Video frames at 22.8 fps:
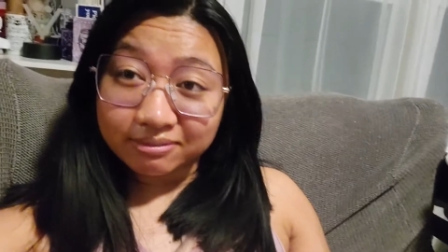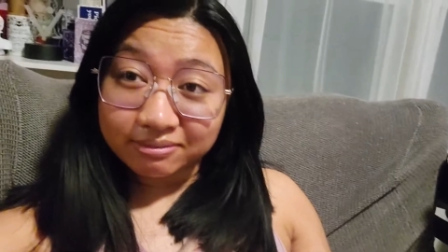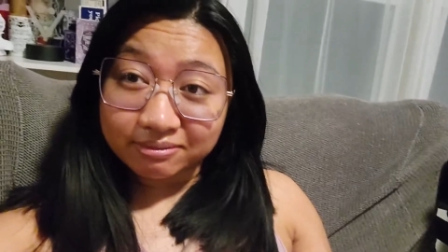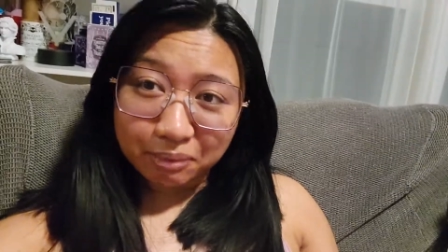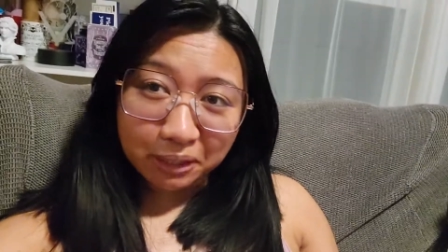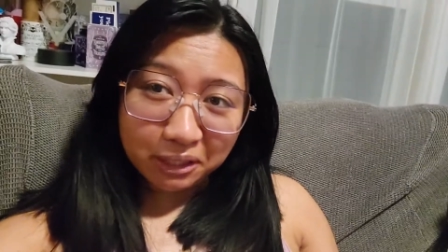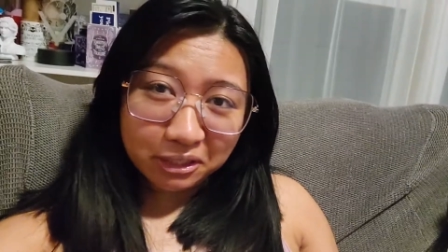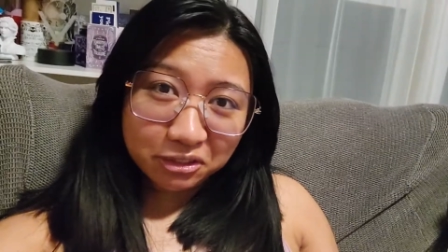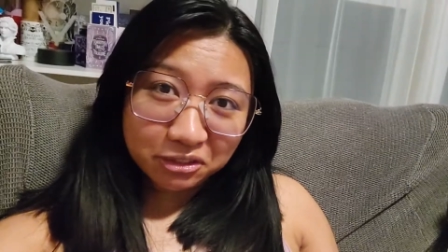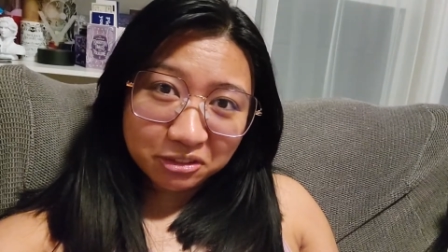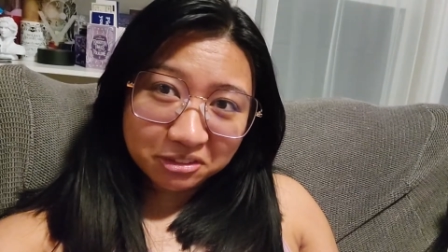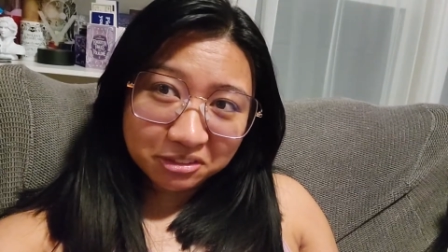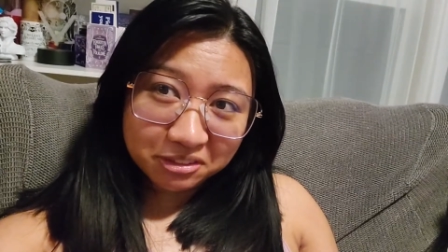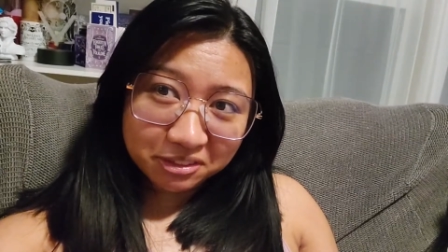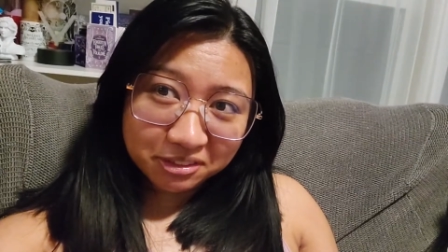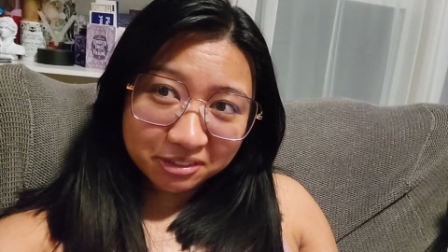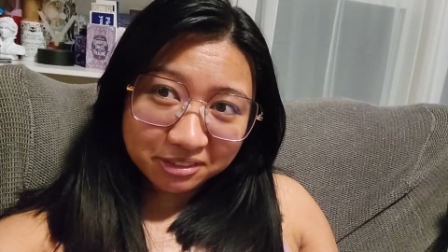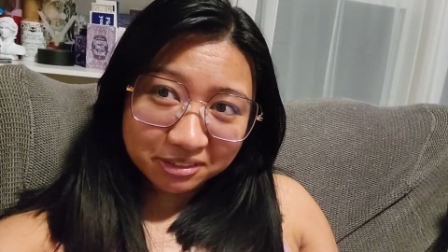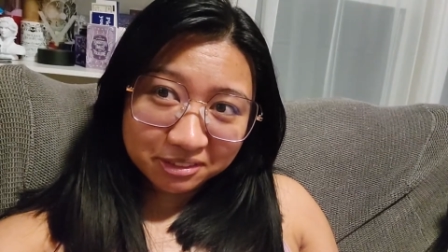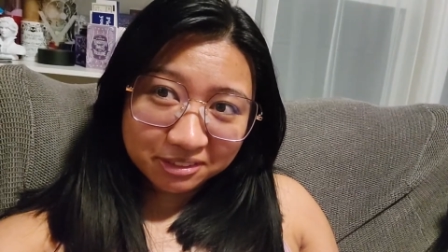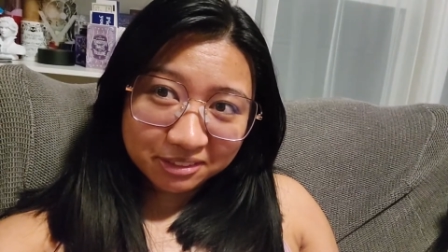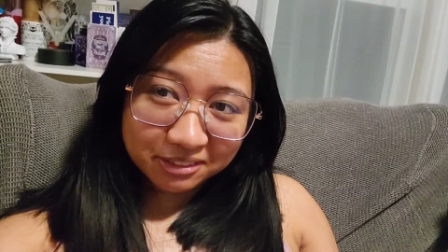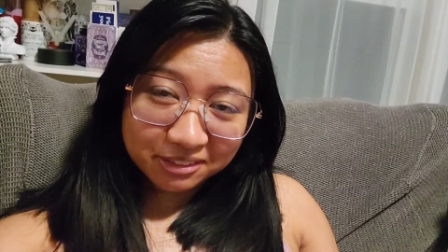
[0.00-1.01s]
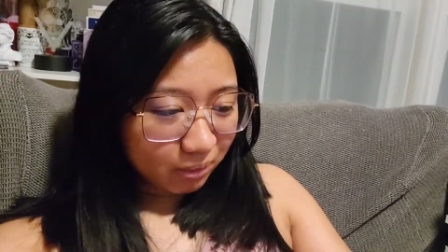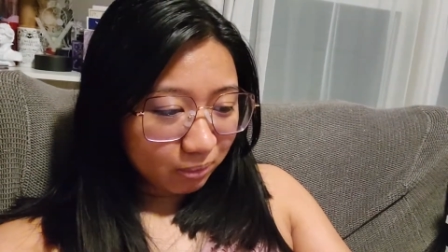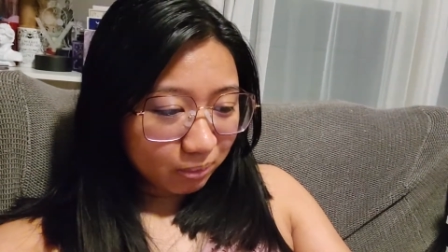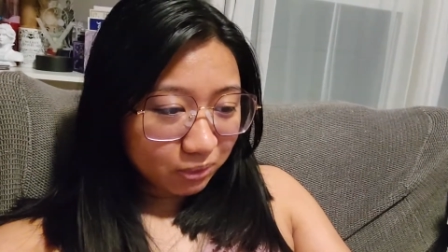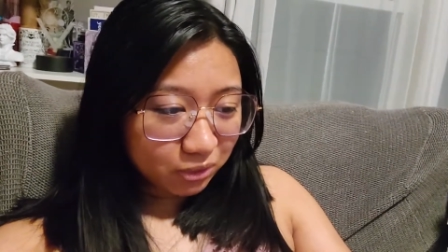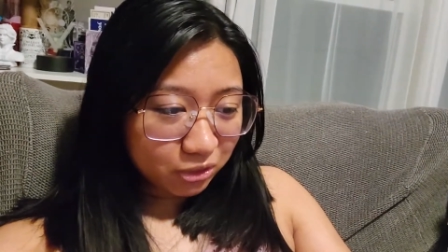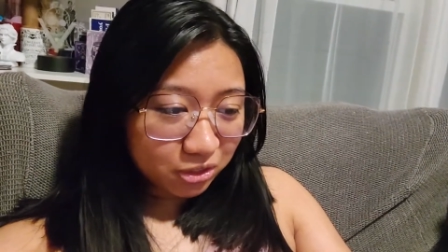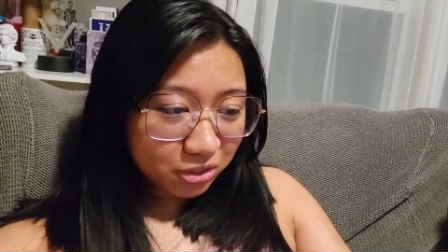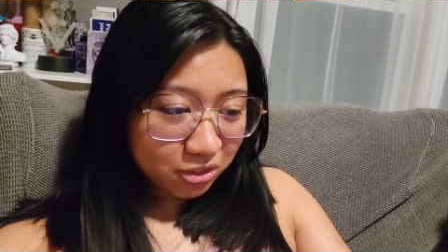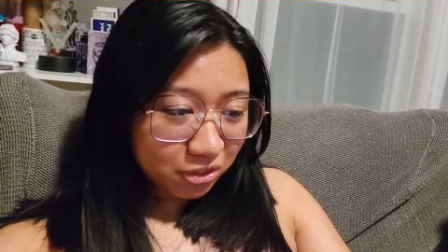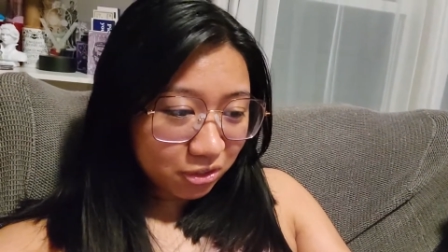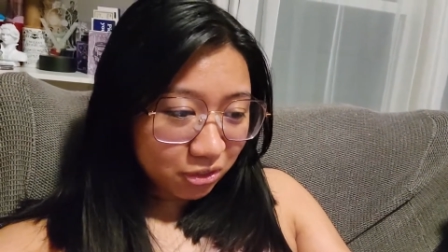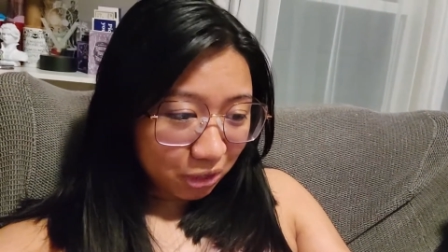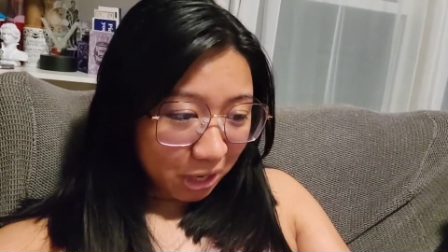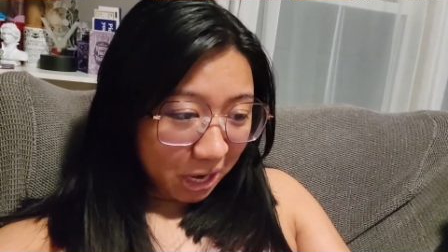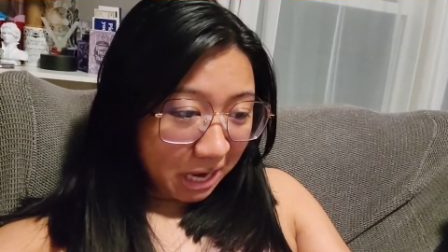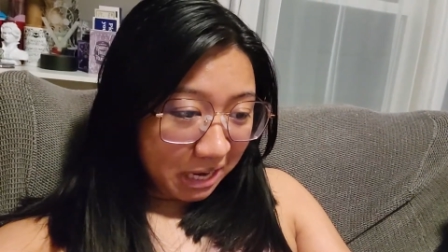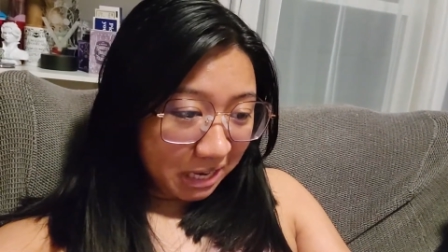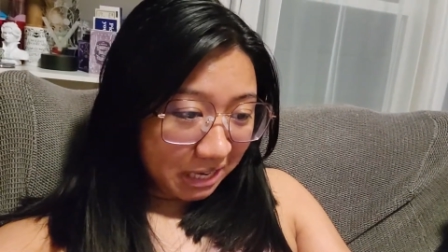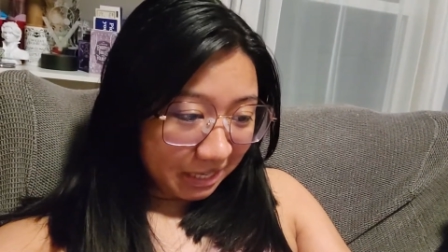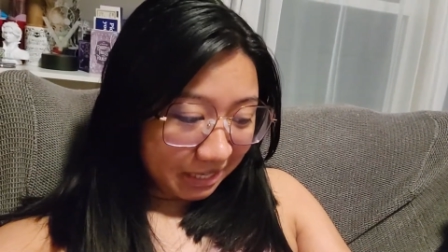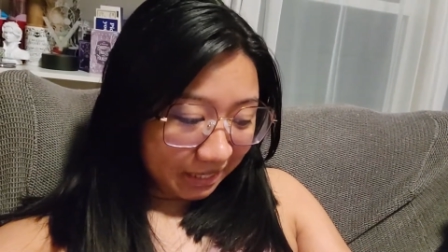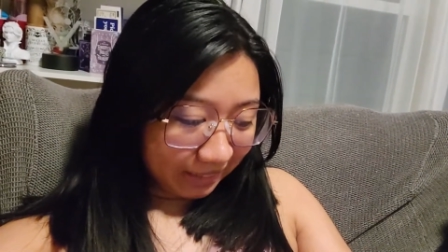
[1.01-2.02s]
pages. It was just
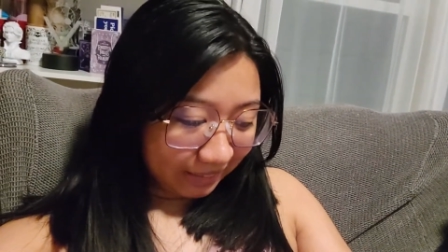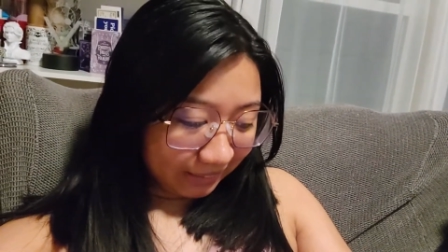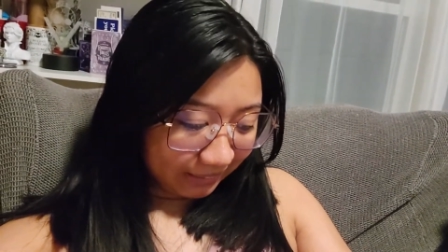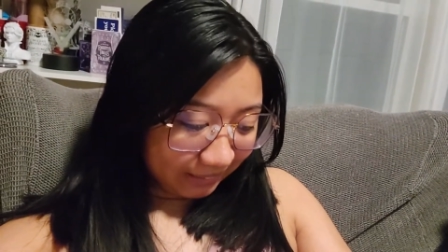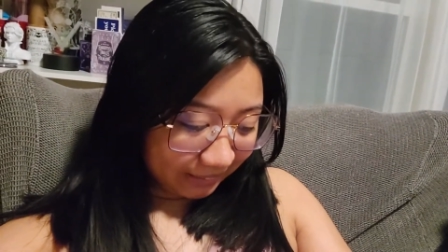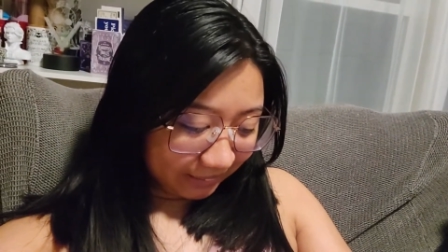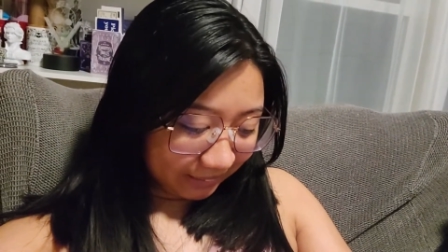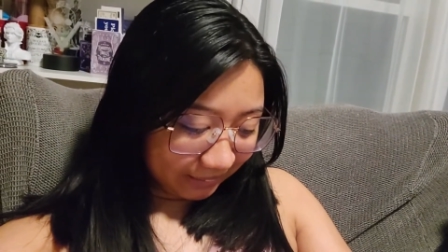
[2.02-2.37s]
dragging.